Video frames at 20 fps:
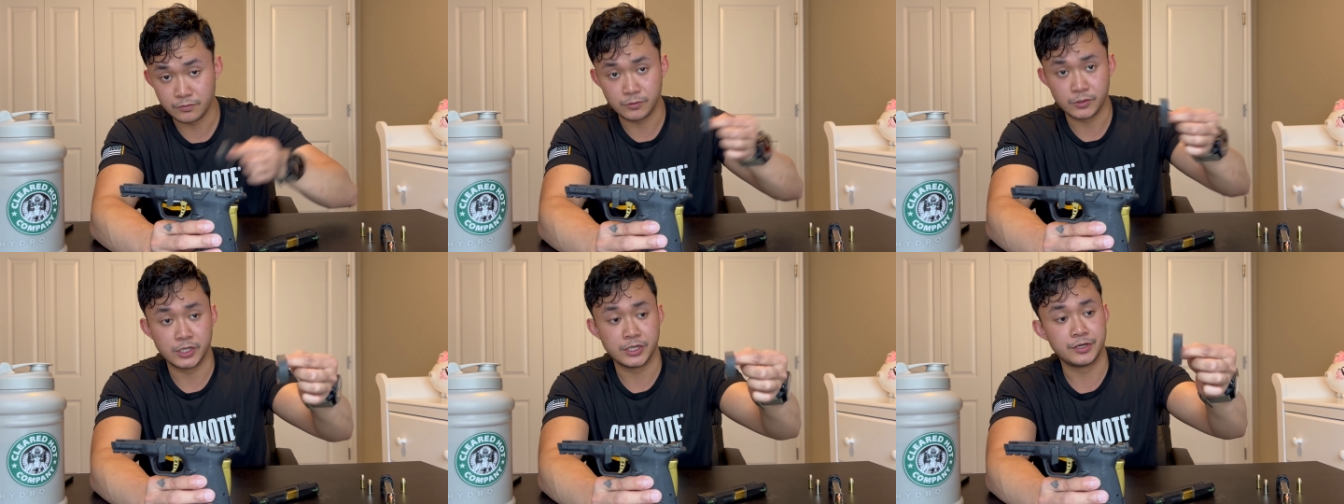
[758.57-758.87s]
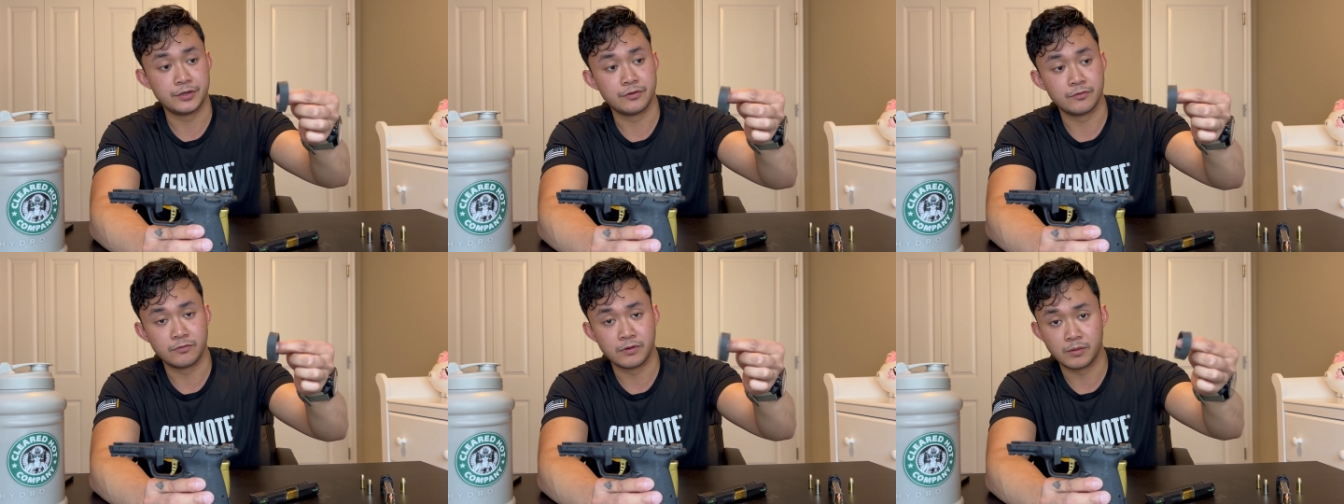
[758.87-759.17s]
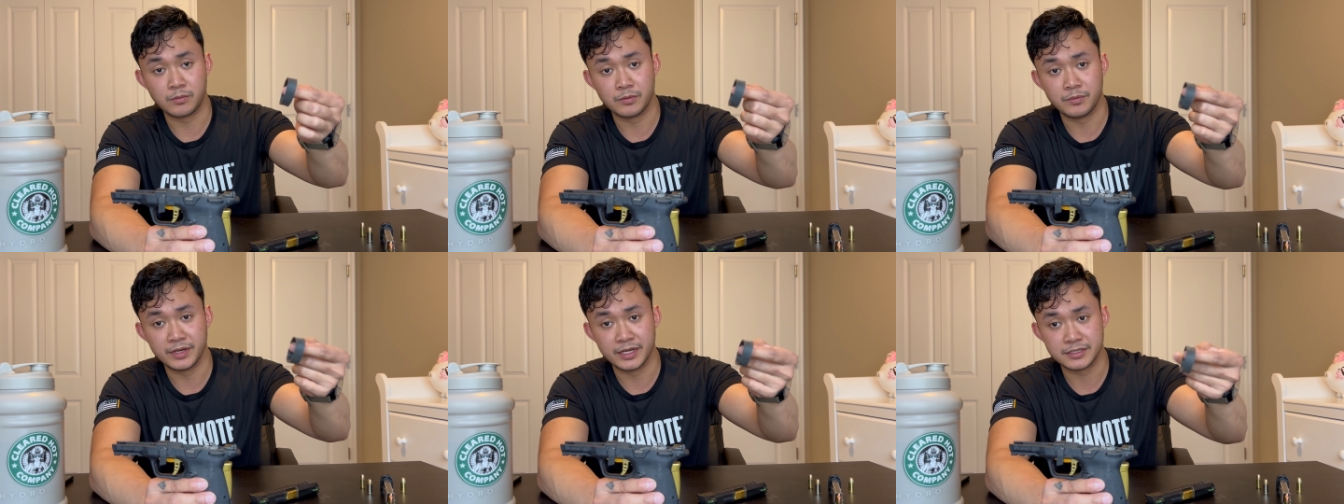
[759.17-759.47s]
run
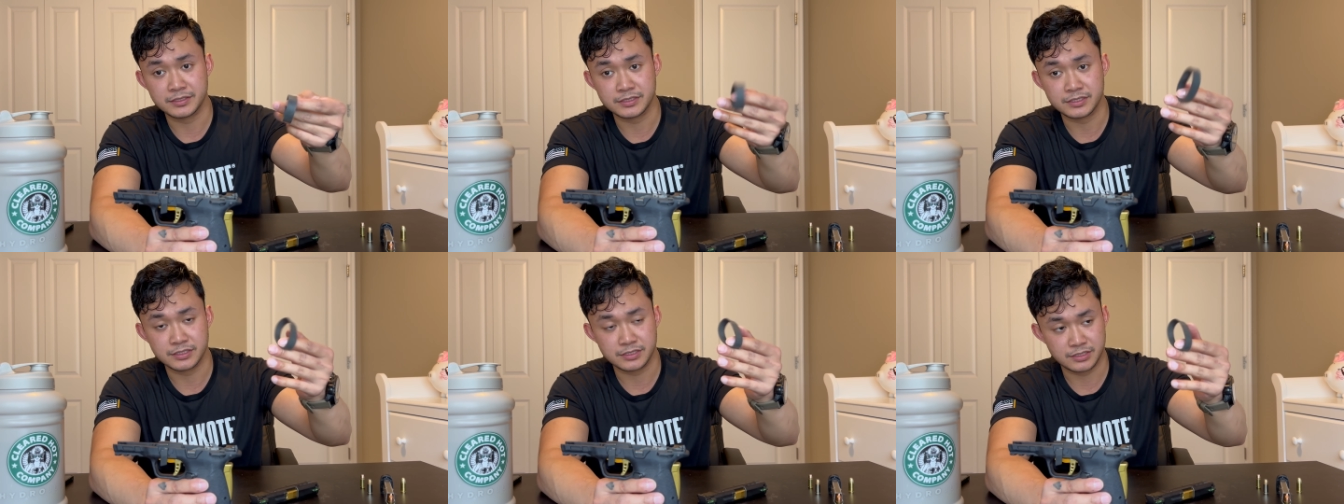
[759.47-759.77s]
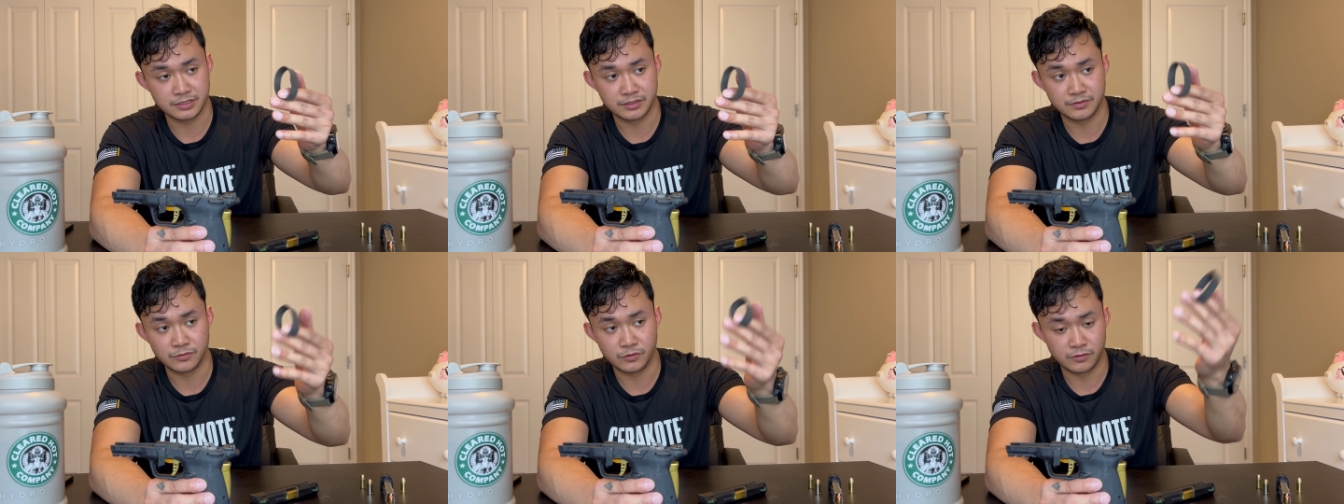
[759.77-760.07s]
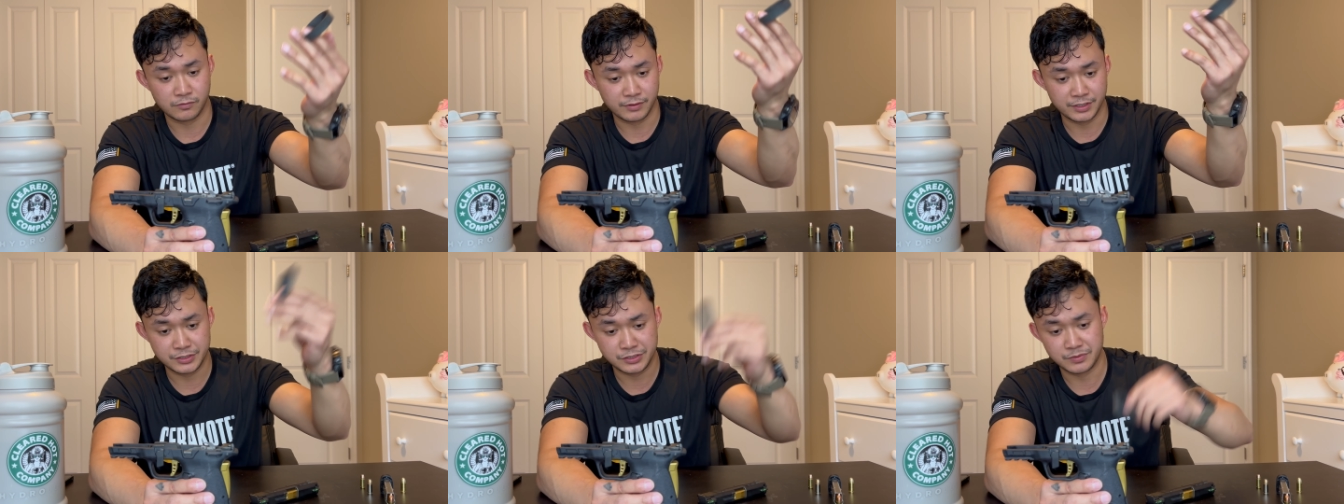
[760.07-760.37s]
rubber band system or
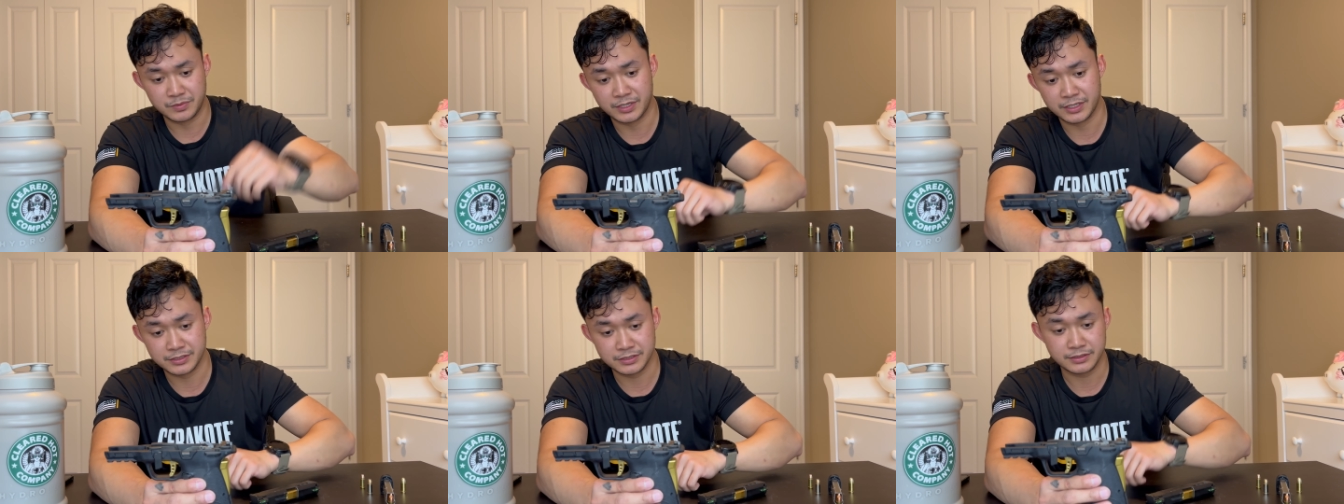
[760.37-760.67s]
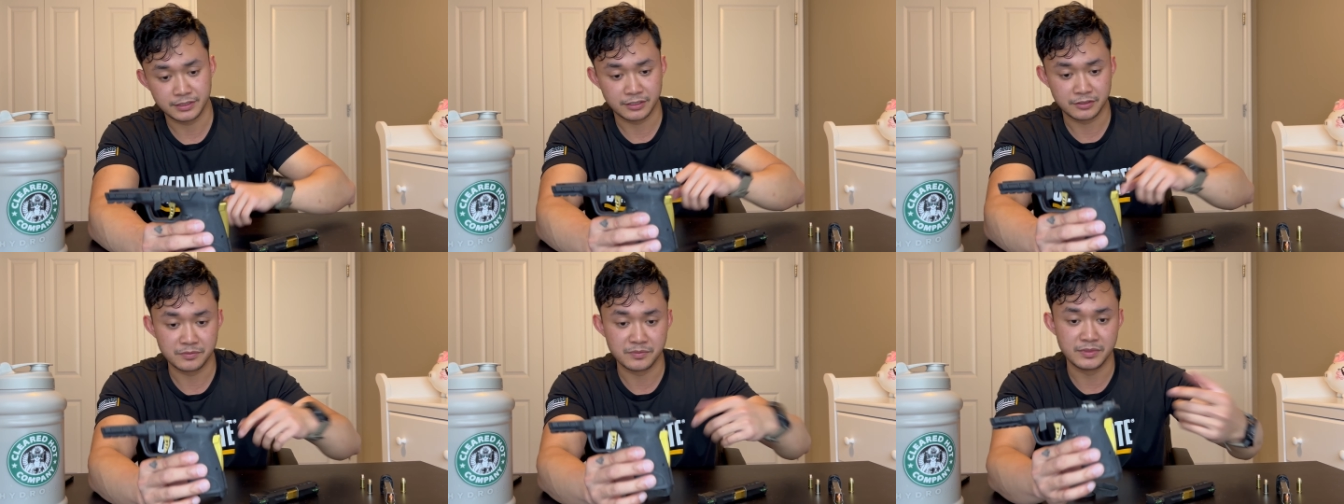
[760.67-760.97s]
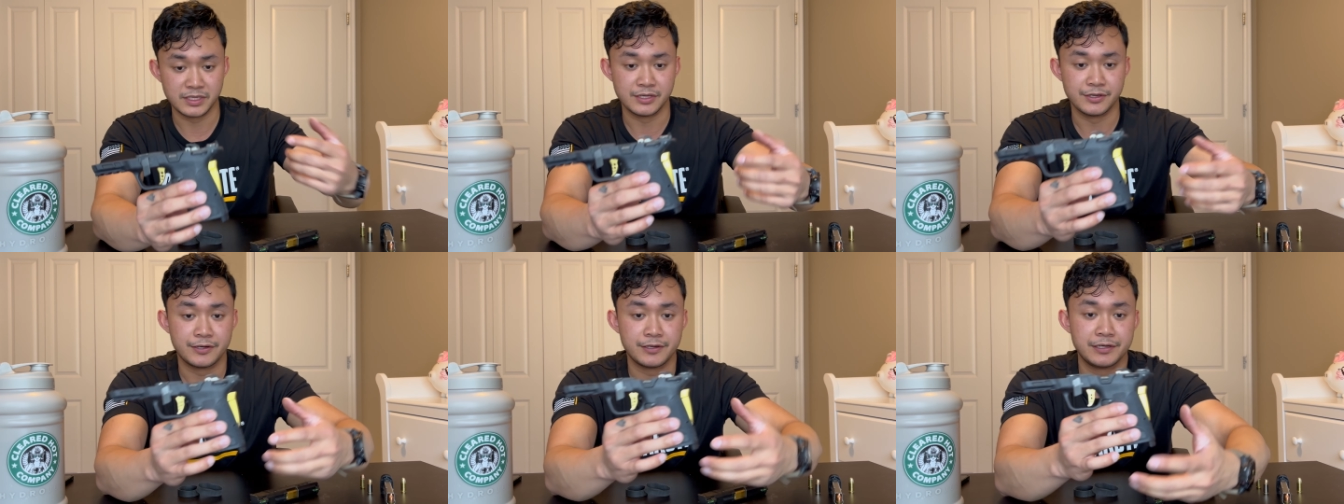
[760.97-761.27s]
Ranger bands like
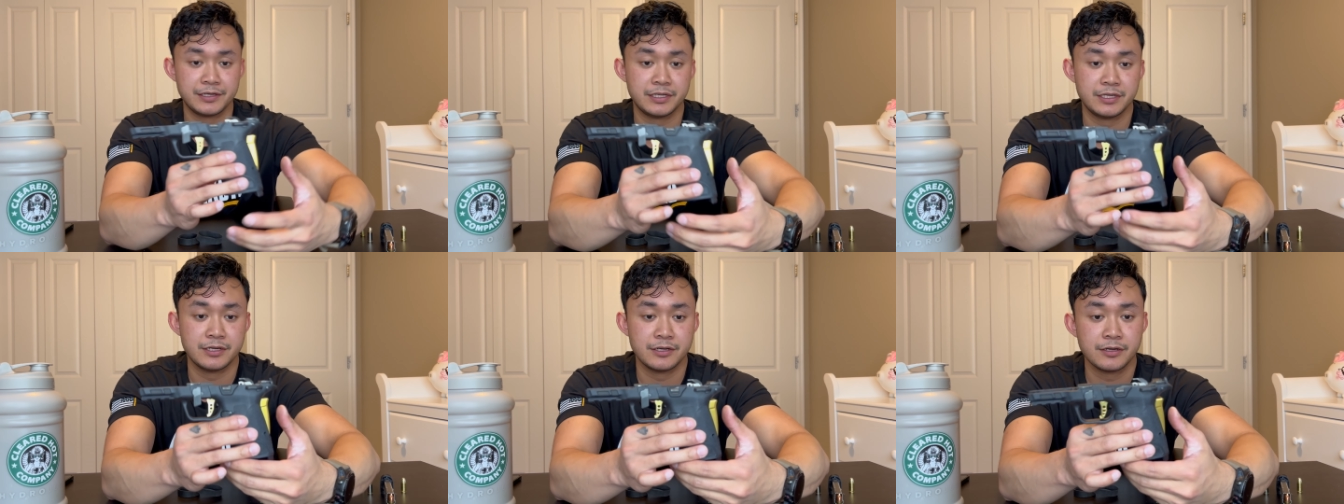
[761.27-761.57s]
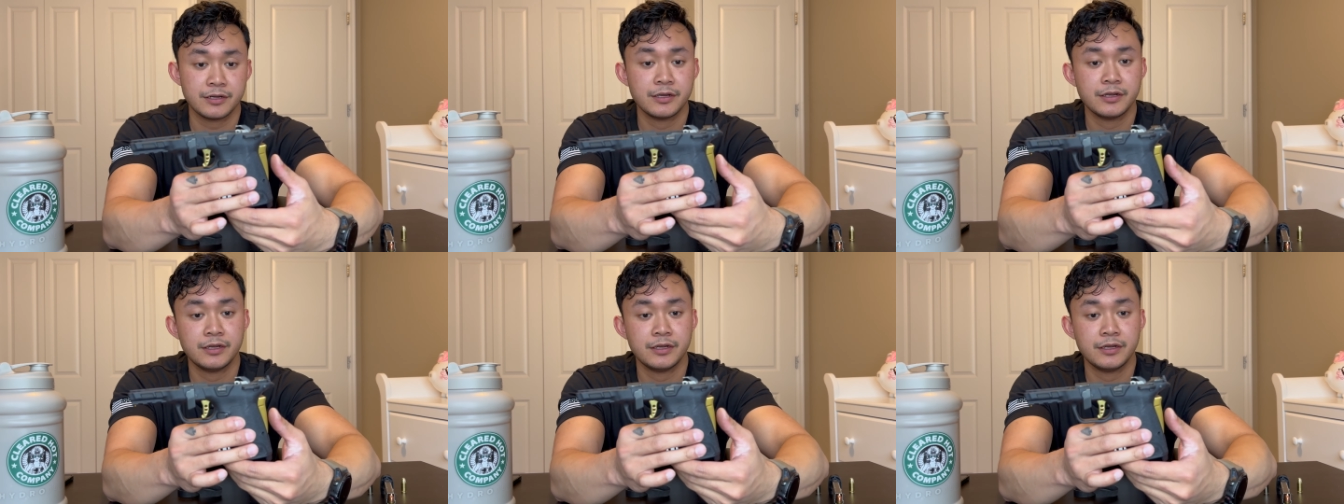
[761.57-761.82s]
me on here,